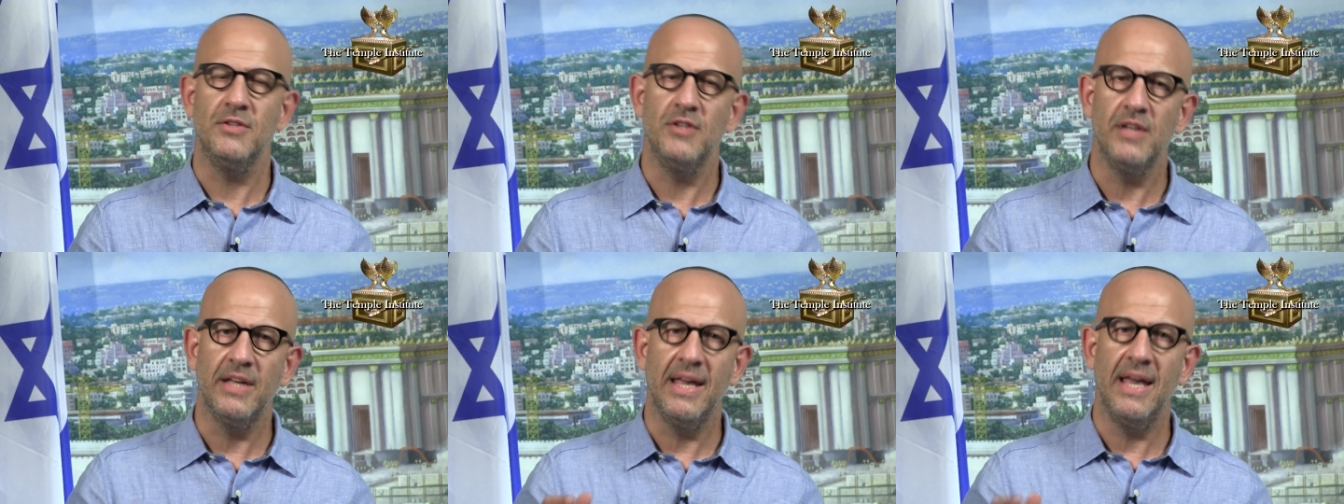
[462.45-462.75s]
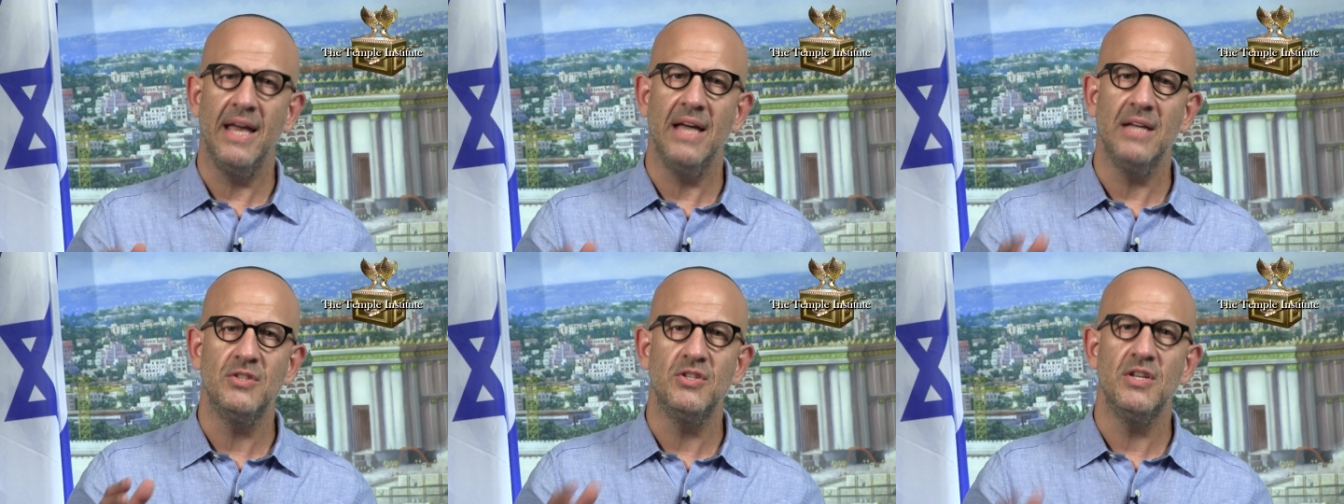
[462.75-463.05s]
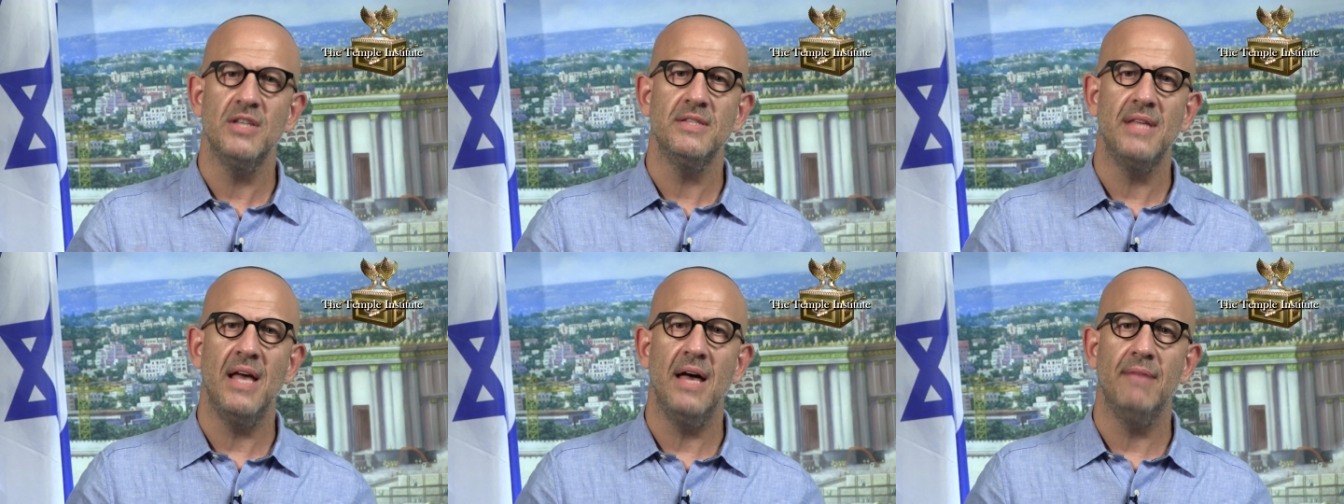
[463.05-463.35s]
You can't
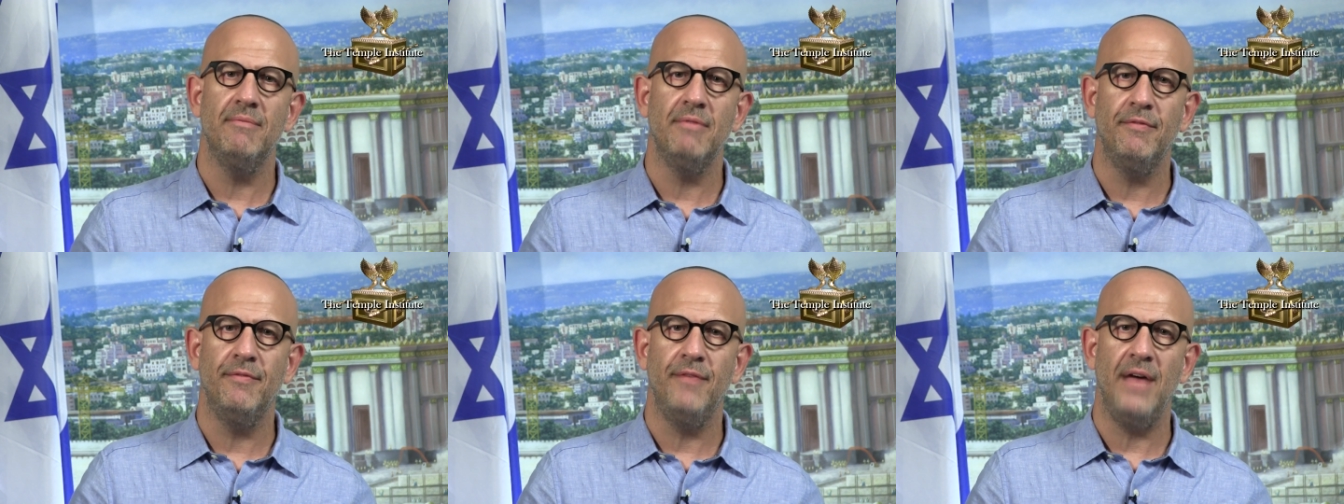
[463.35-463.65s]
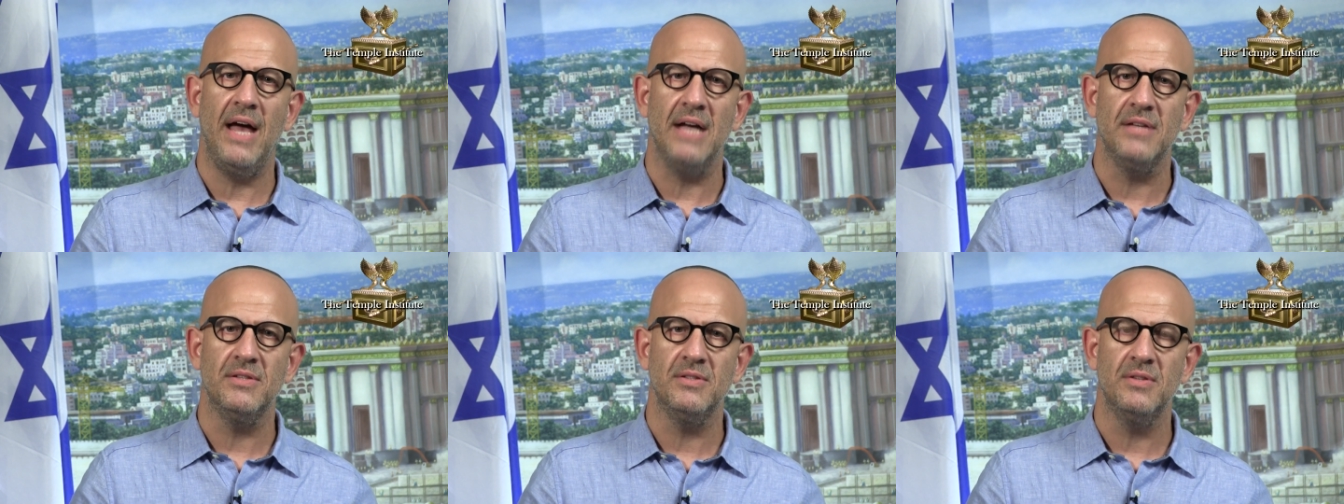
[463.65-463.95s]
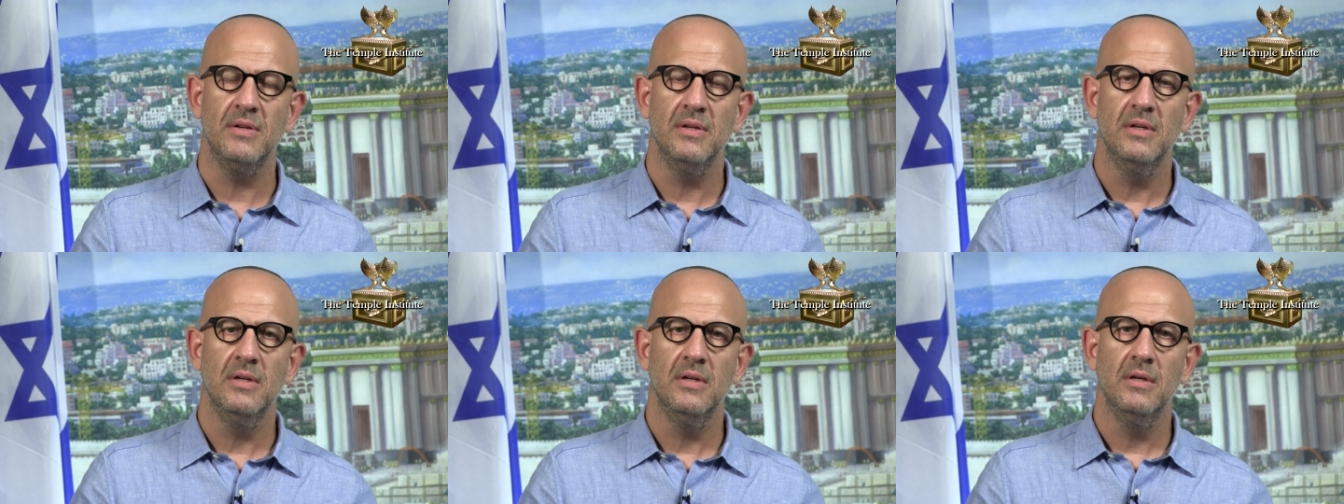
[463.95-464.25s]
just have a
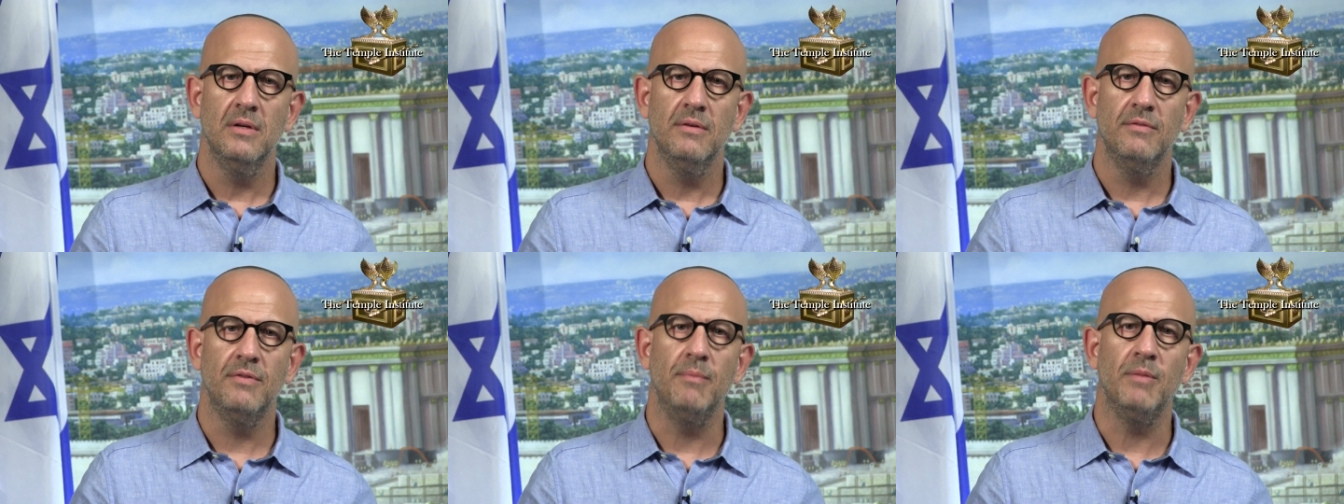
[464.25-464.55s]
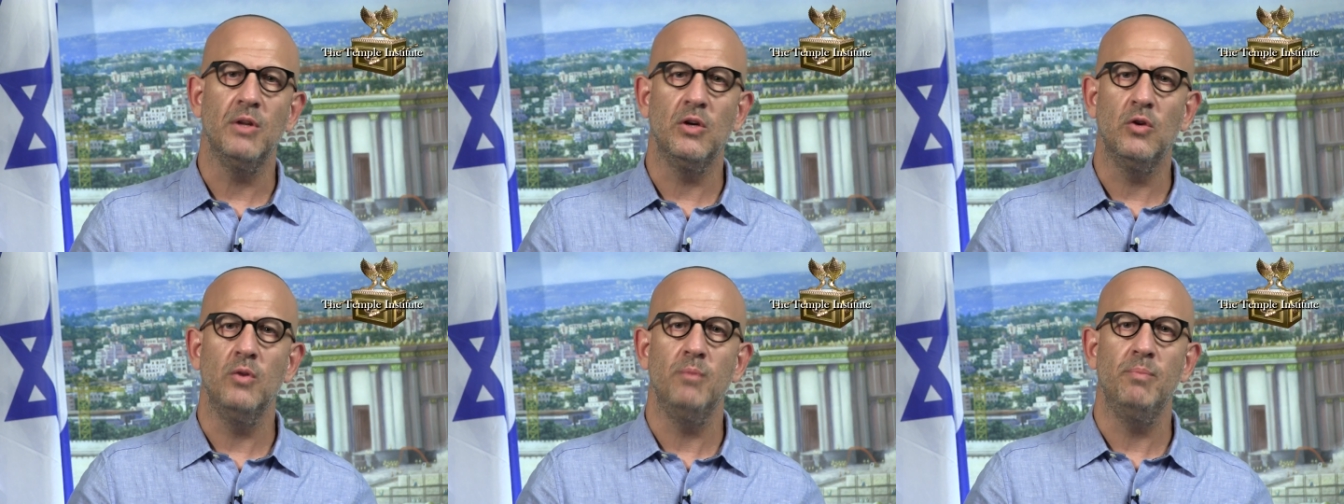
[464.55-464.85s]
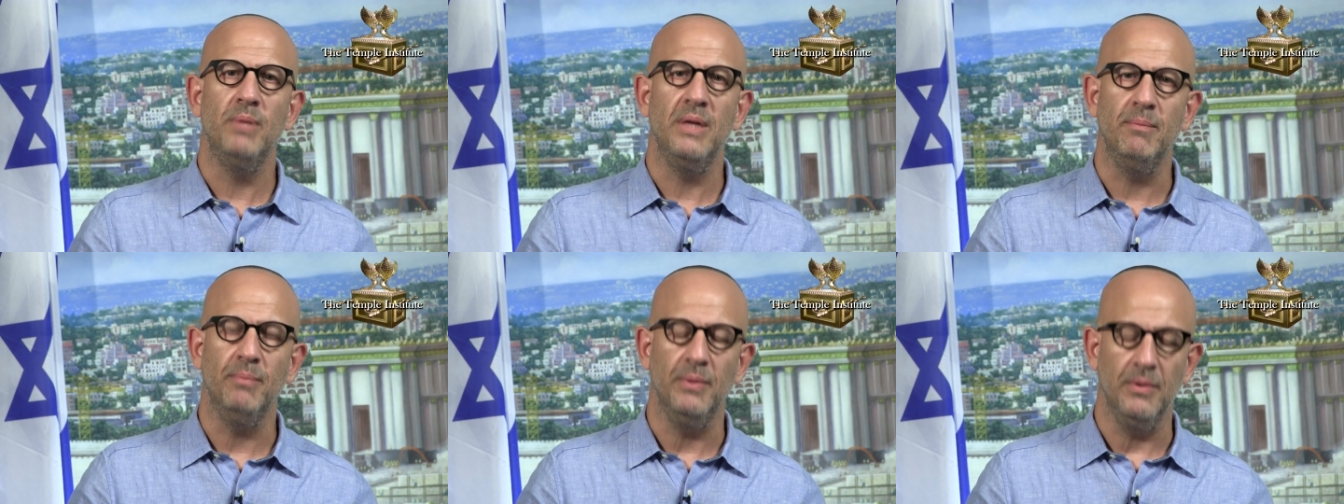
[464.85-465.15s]
fast from the good
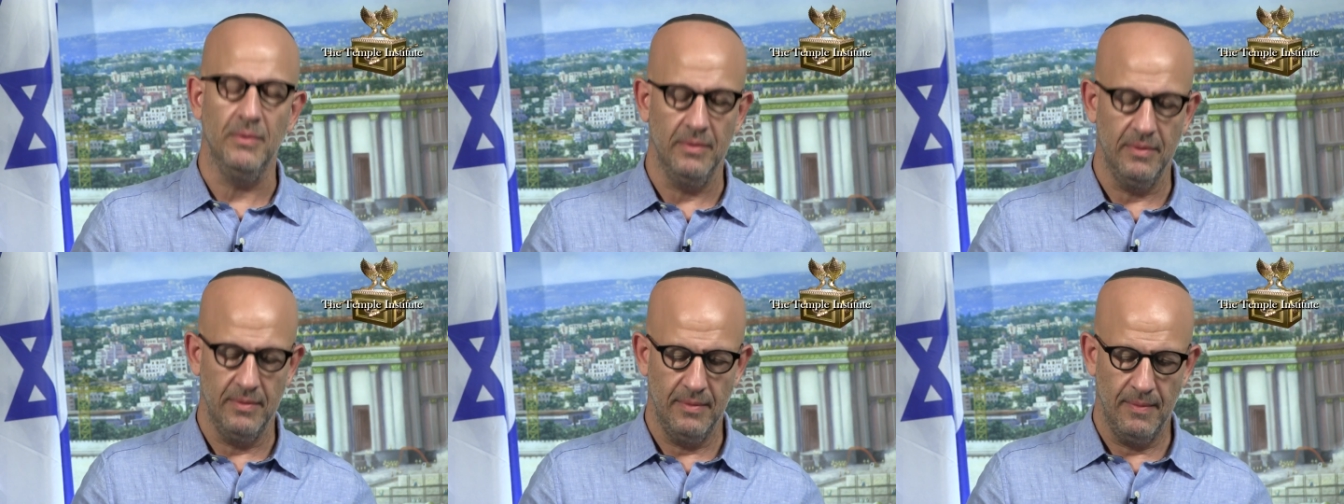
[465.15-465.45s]
people.